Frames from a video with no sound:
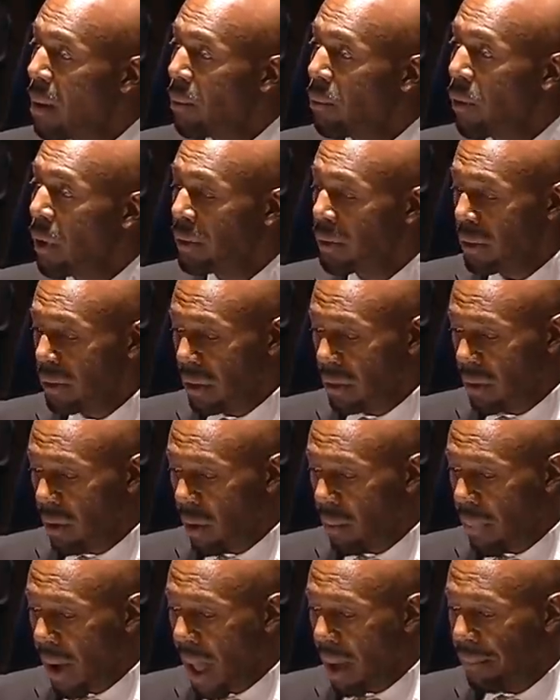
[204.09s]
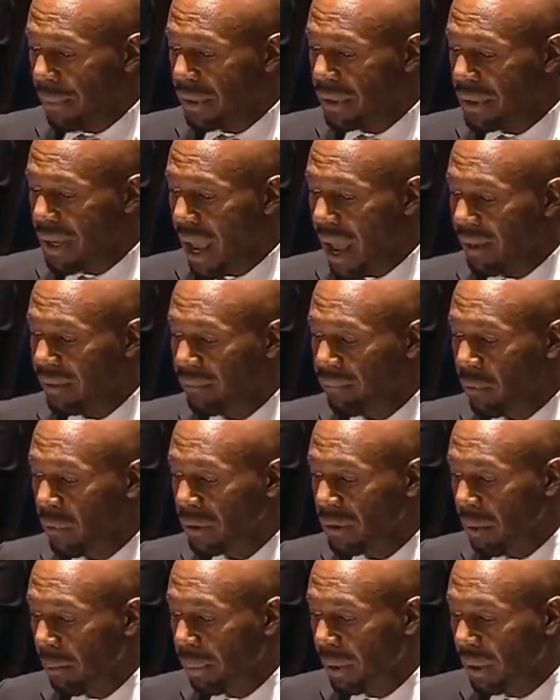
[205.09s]
President Obama's task
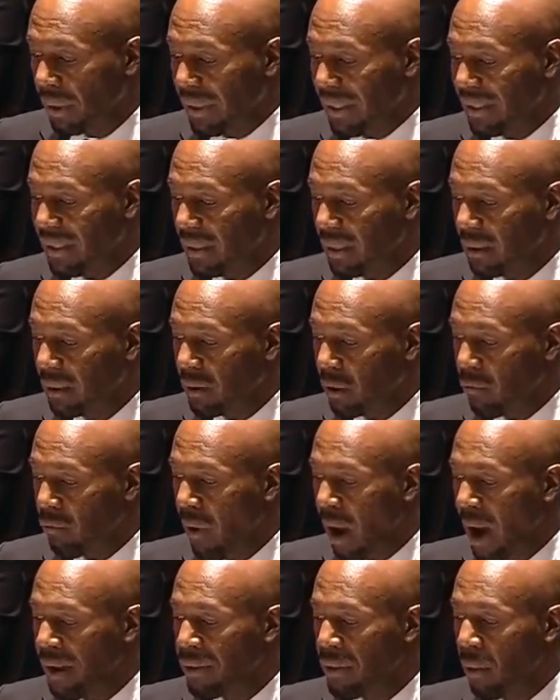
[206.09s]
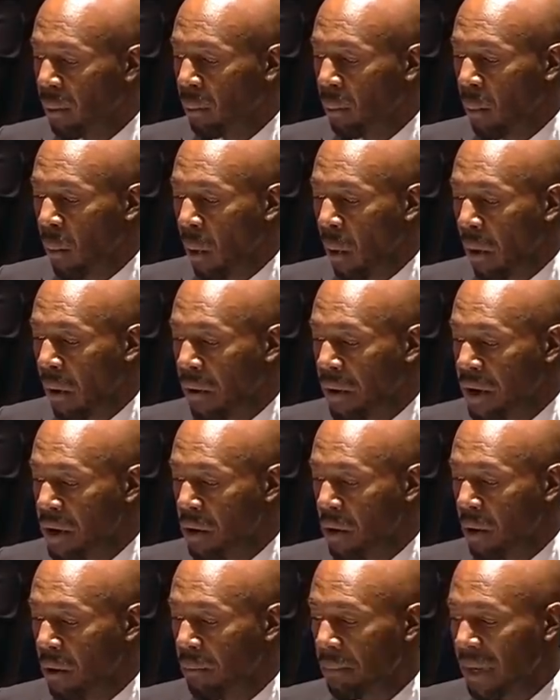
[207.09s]
force on policing decried the
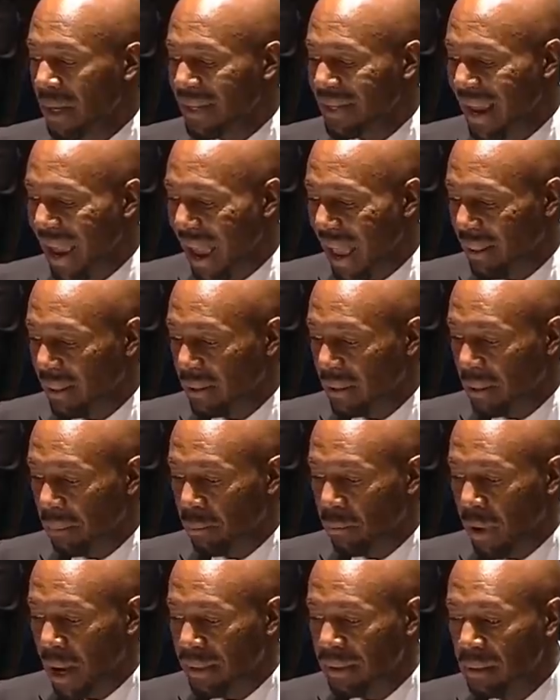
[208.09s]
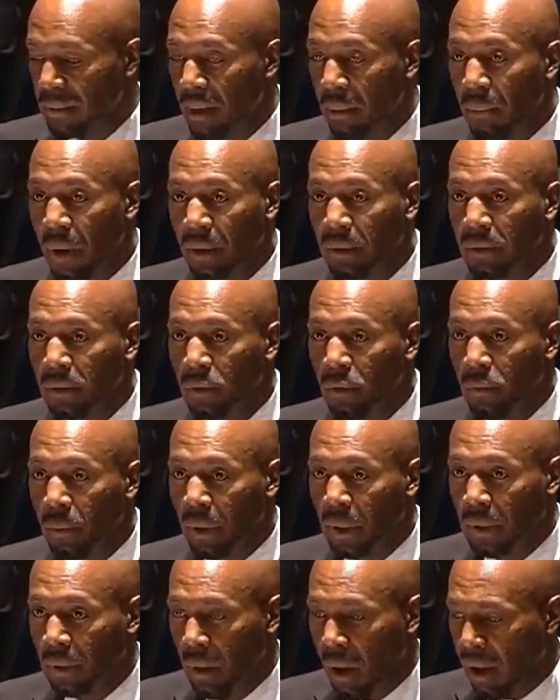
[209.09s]
warrior mentality present among too
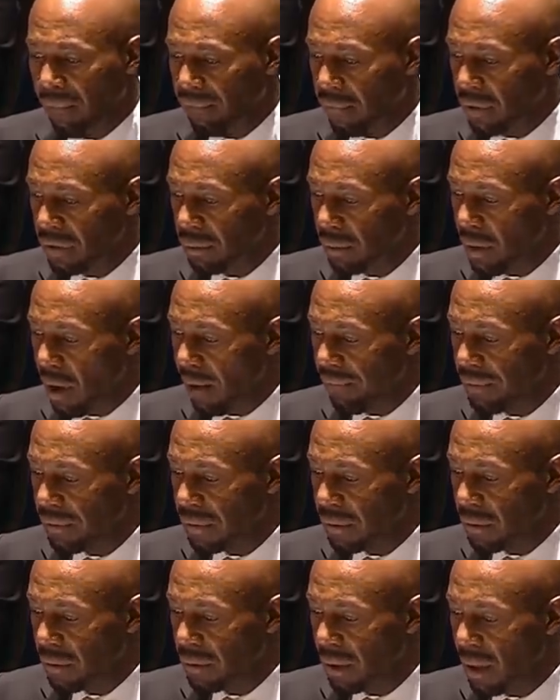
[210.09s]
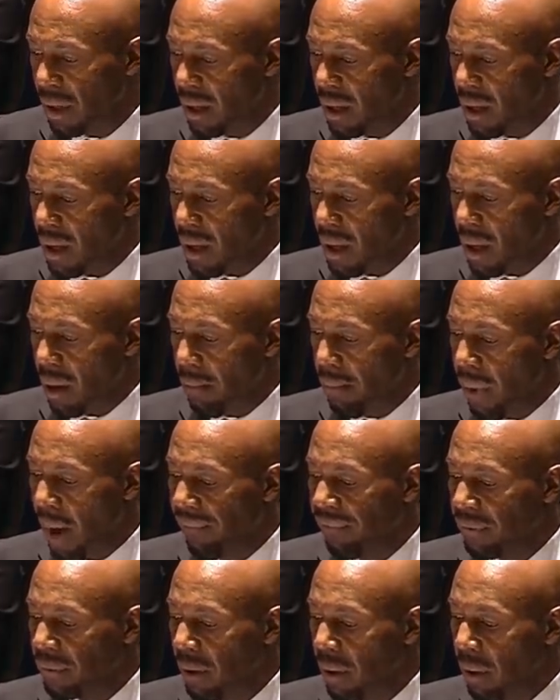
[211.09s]
many law enforcement officers. In
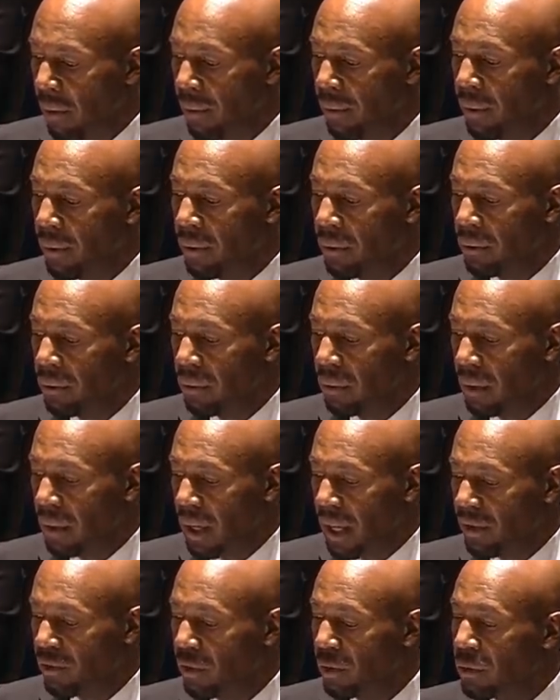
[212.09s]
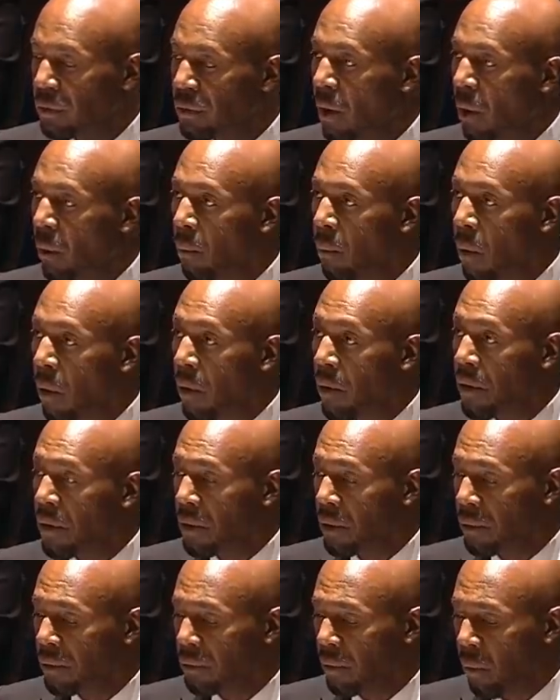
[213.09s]
Buffalo, the nation saw
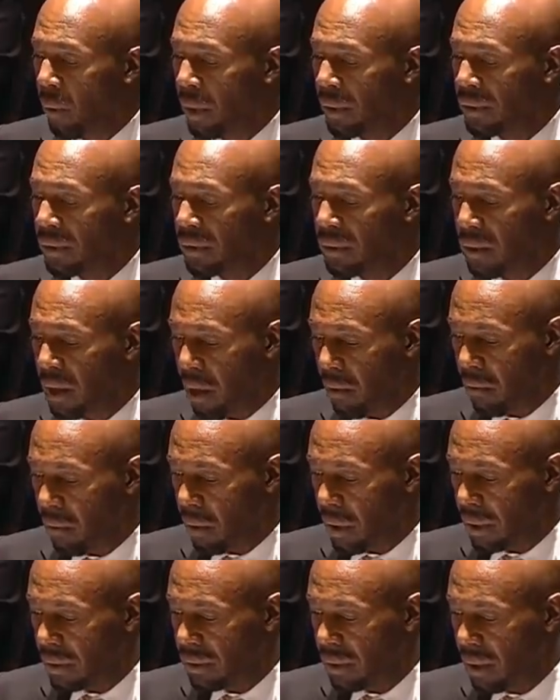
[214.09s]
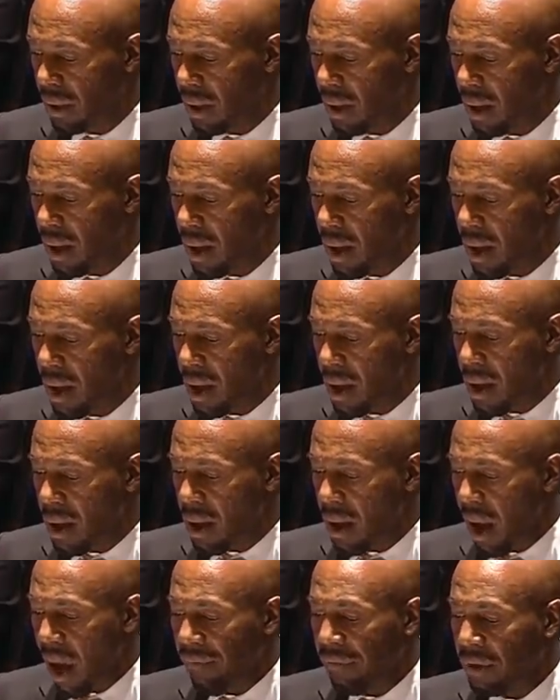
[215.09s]
warriors on steroids.
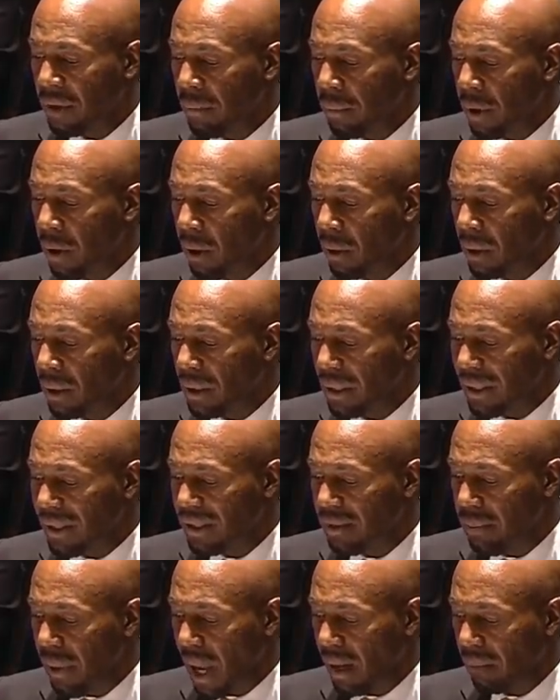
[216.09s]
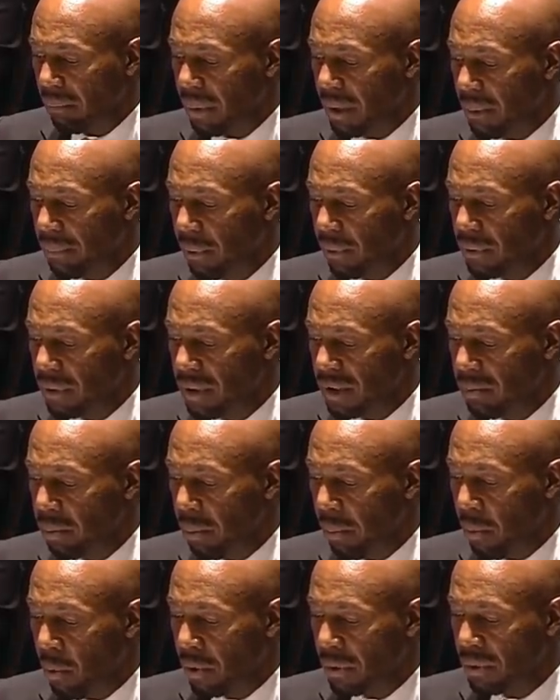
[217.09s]
African American and Hispanic people
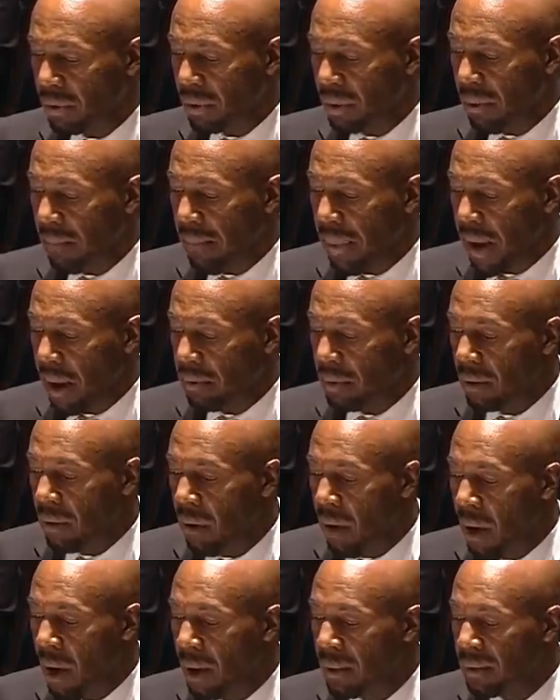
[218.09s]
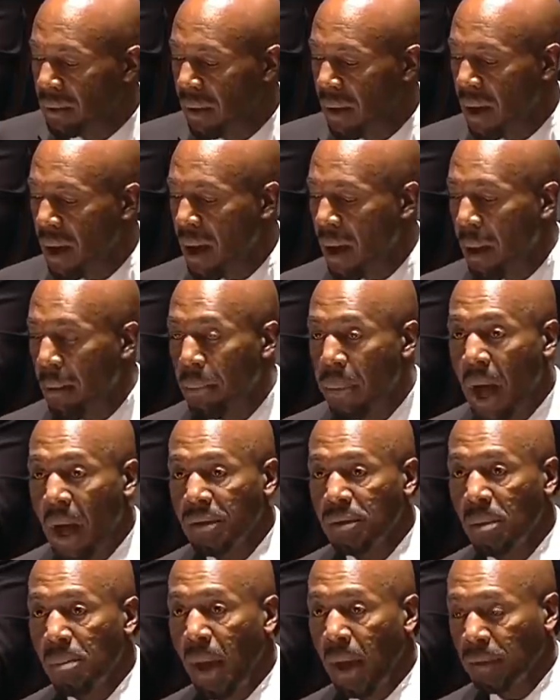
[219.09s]
disproportionately bear the cost.
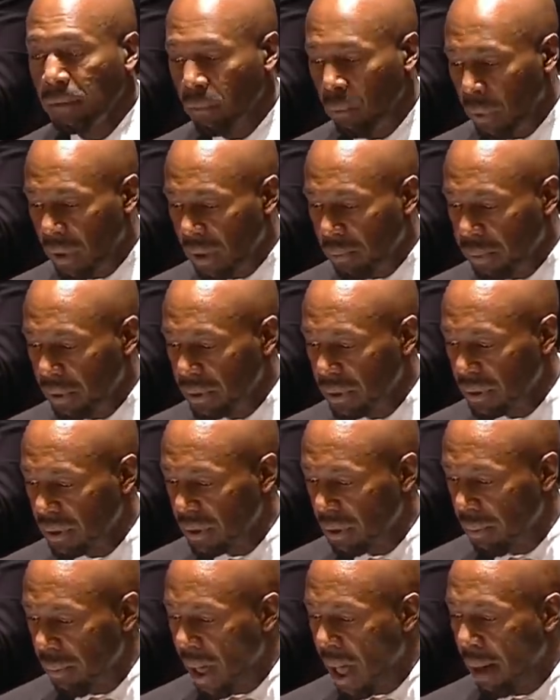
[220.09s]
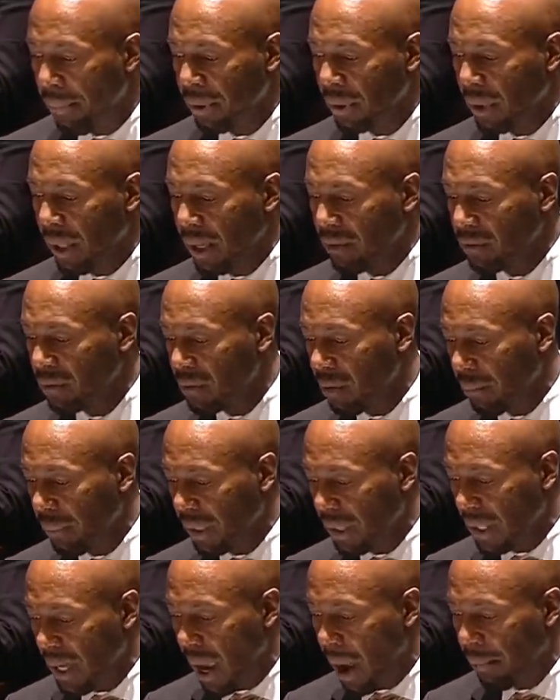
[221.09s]
Blacks are about 20% of the population of
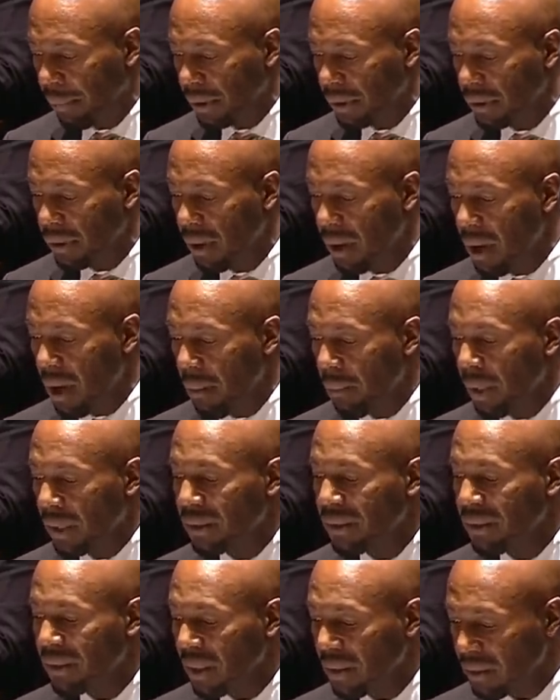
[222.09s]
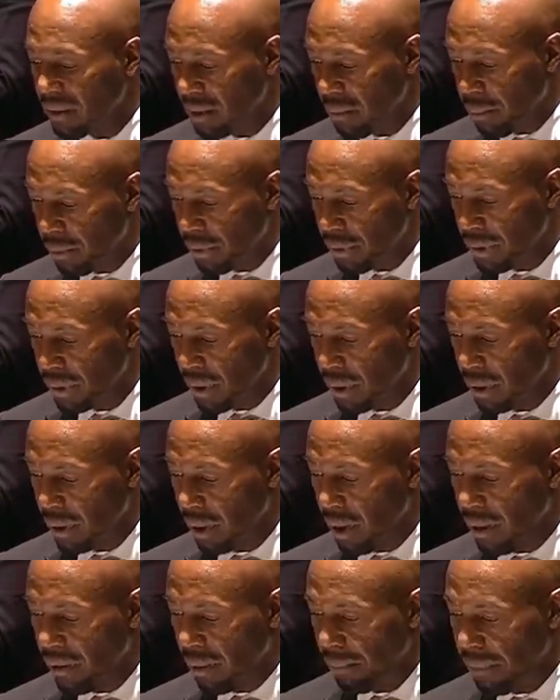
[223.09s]
Minneapolis, but 60%
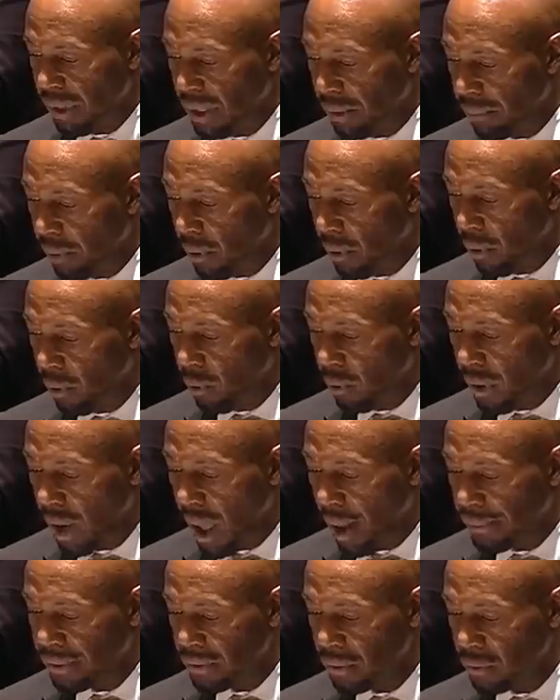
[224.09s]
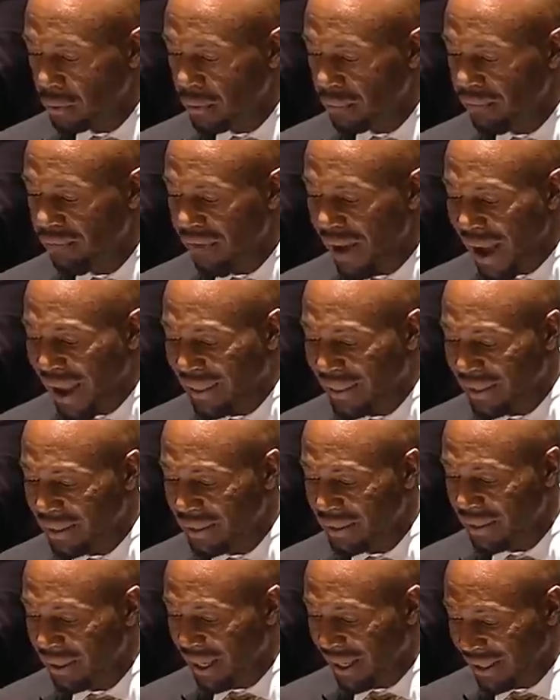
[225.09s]
of the people who cops use
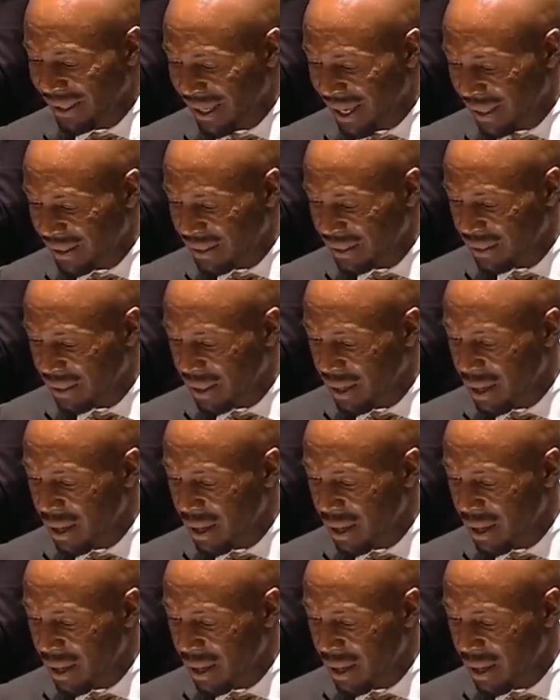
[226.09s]
violence against.